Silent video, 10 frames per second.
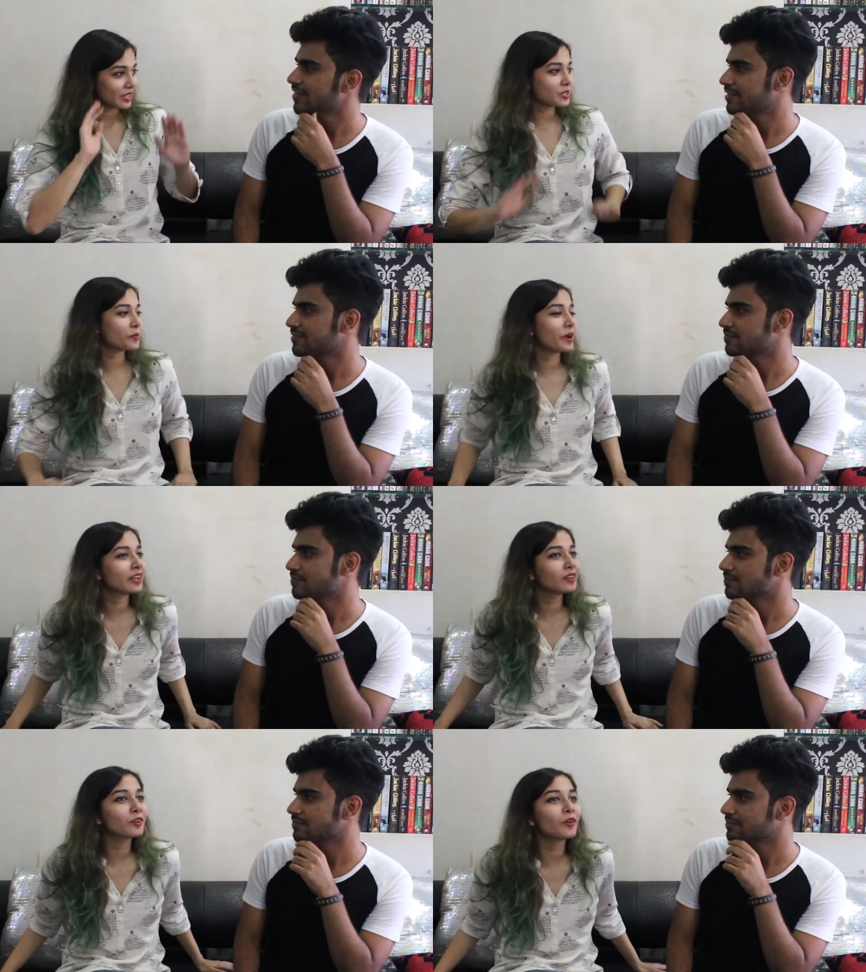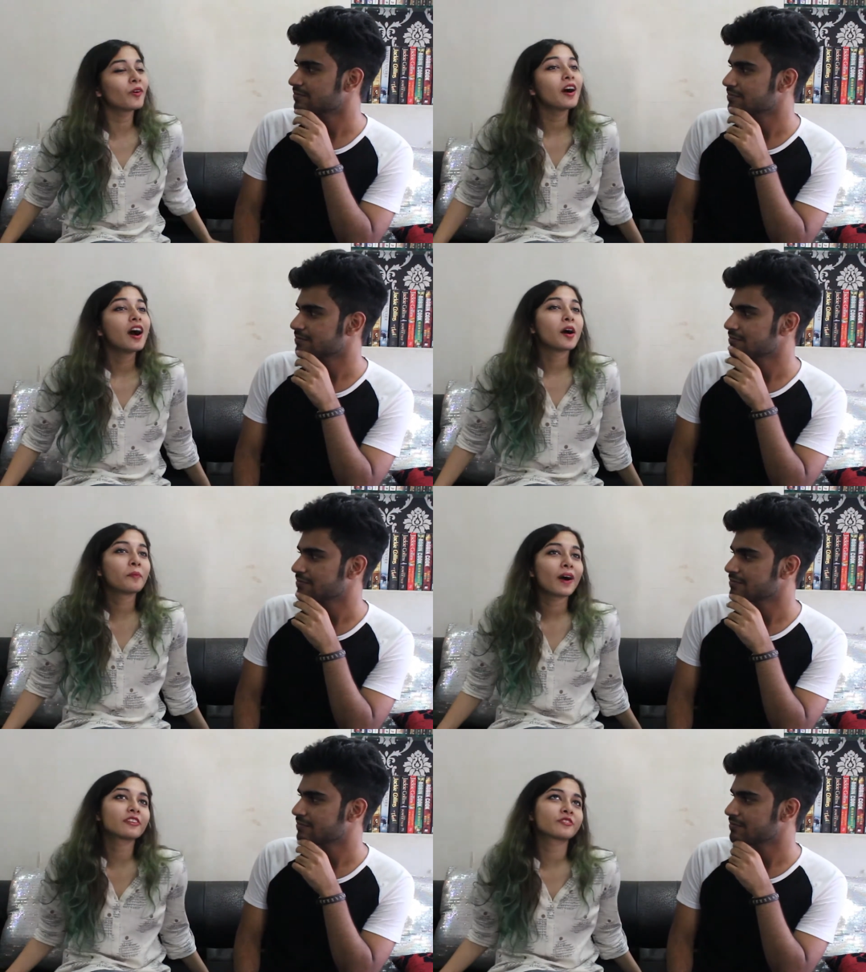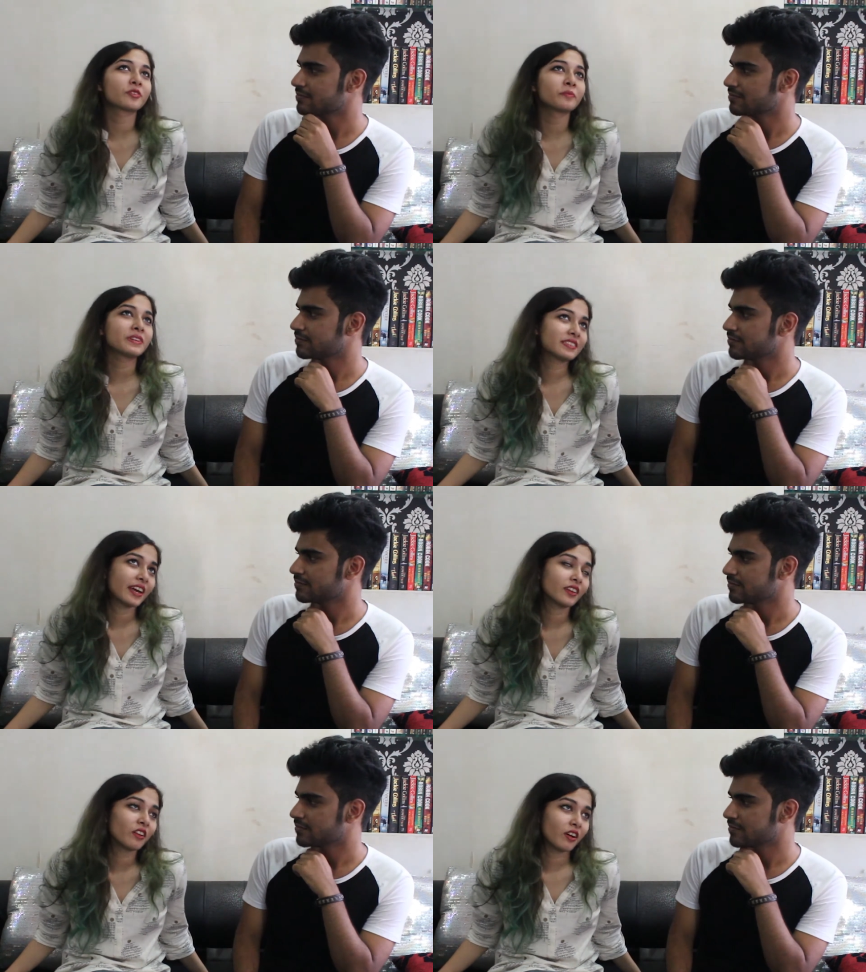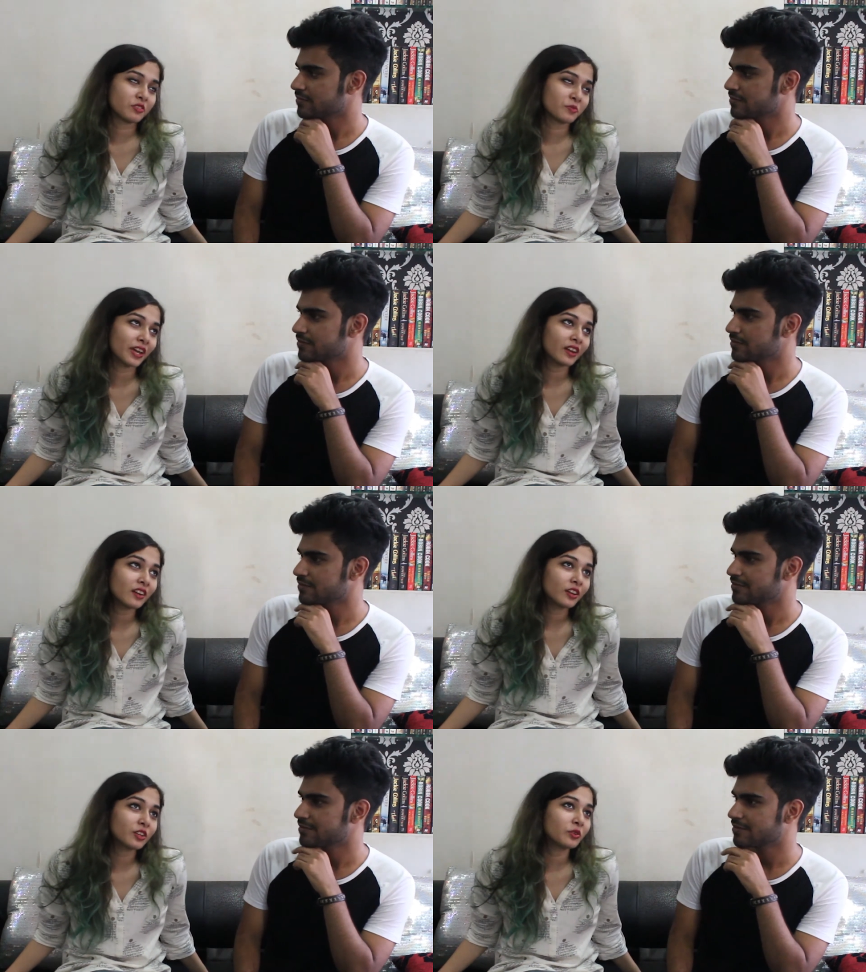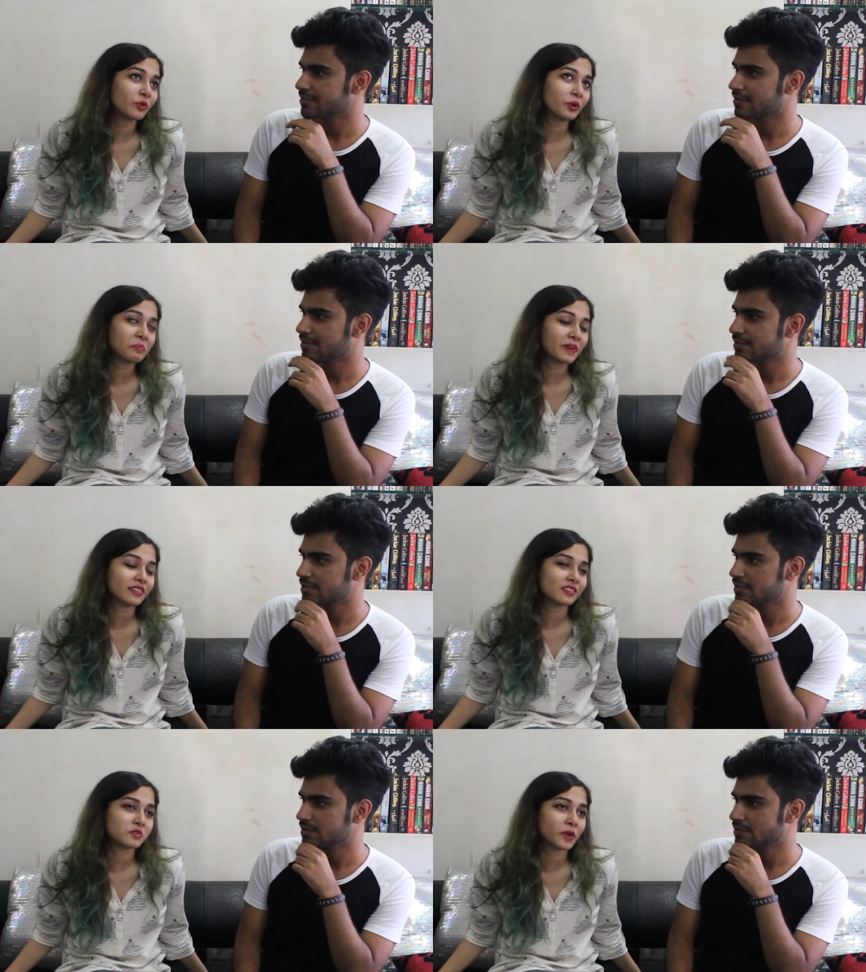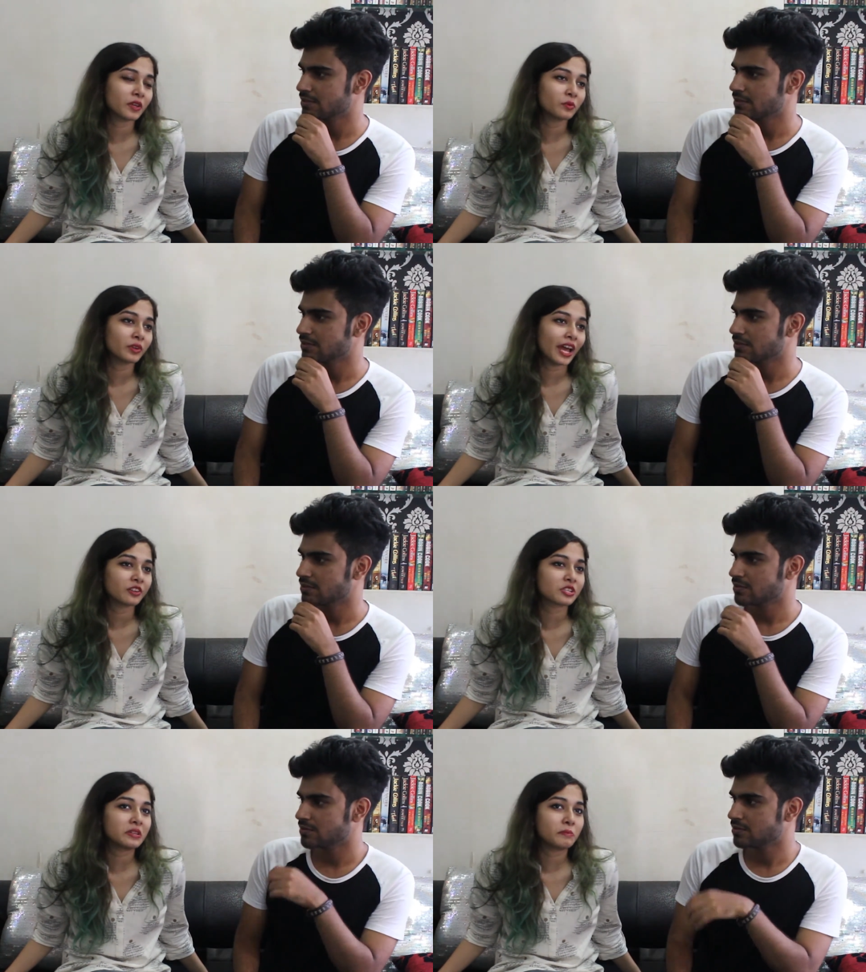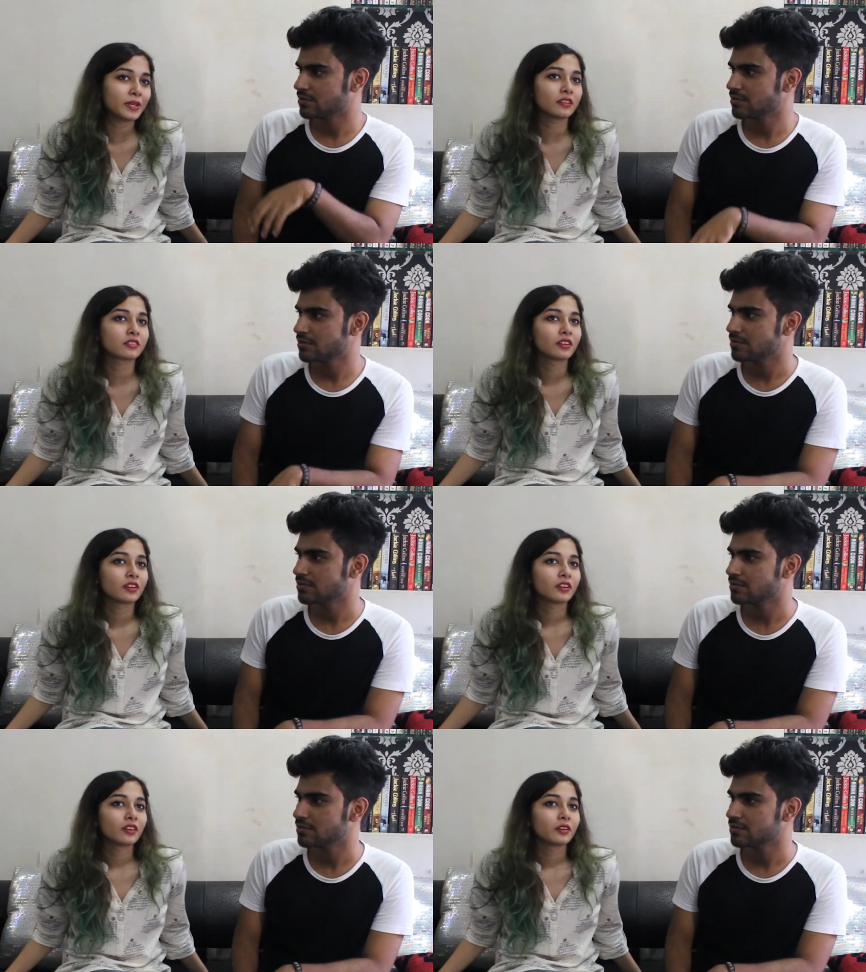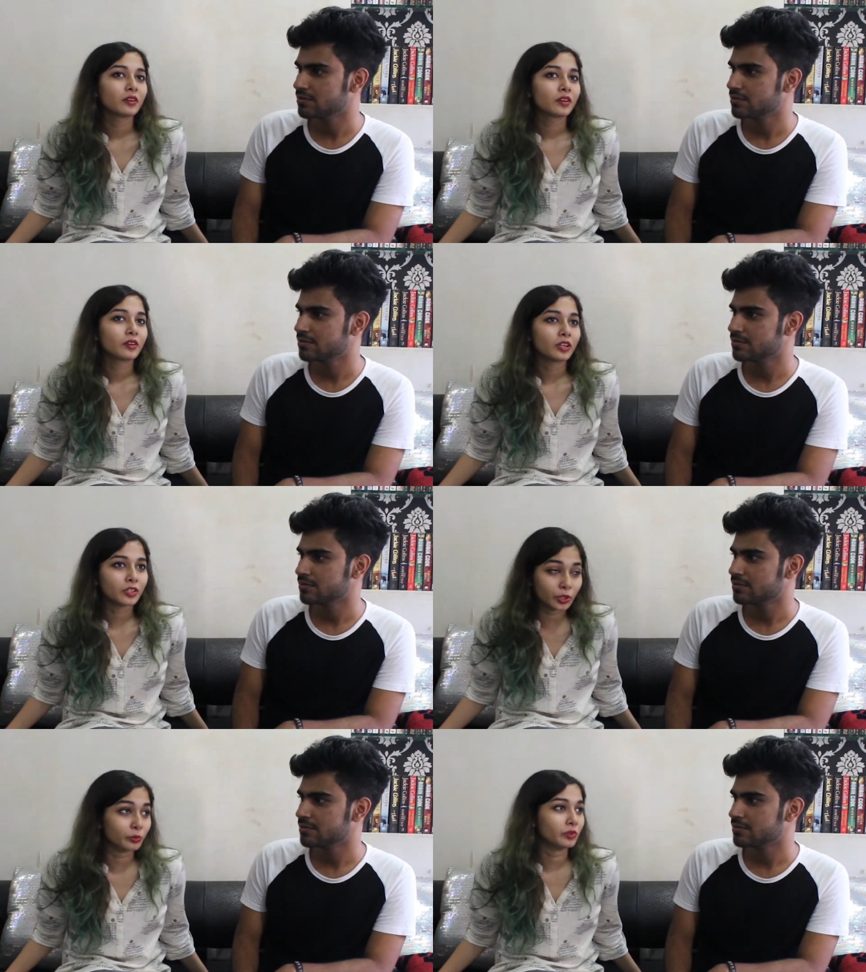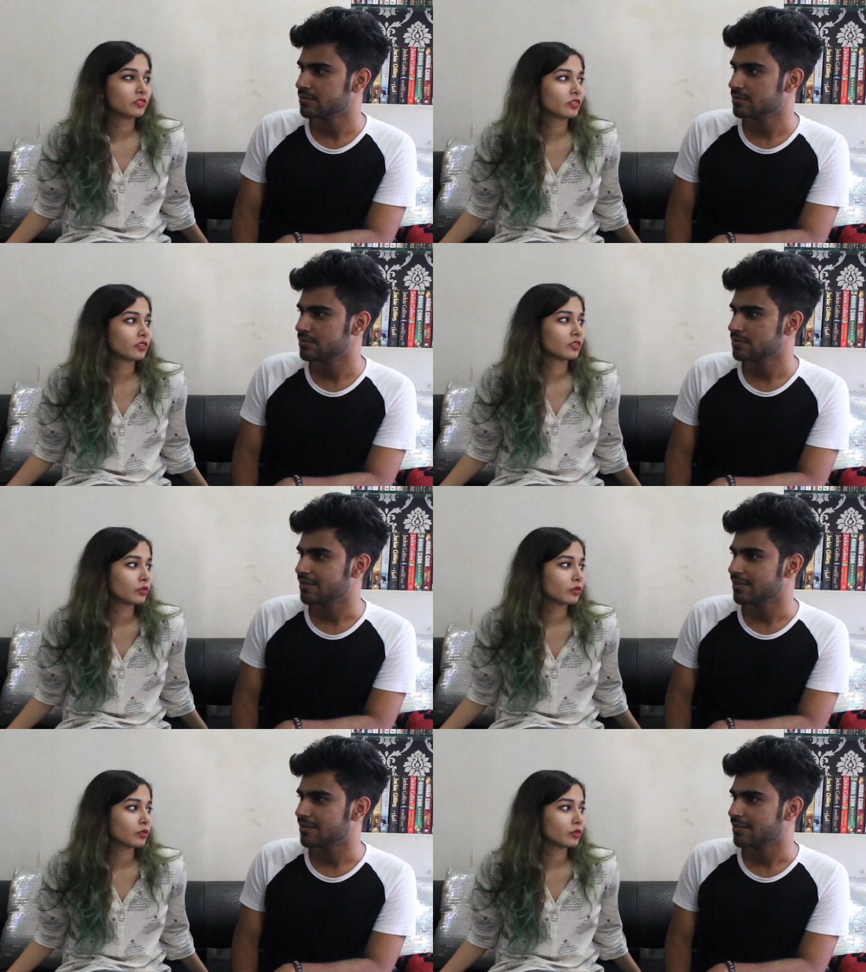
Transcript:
Speaker 1: Okay. So where do you go apart from inside your house? Where do you go in places where you would actually meet humans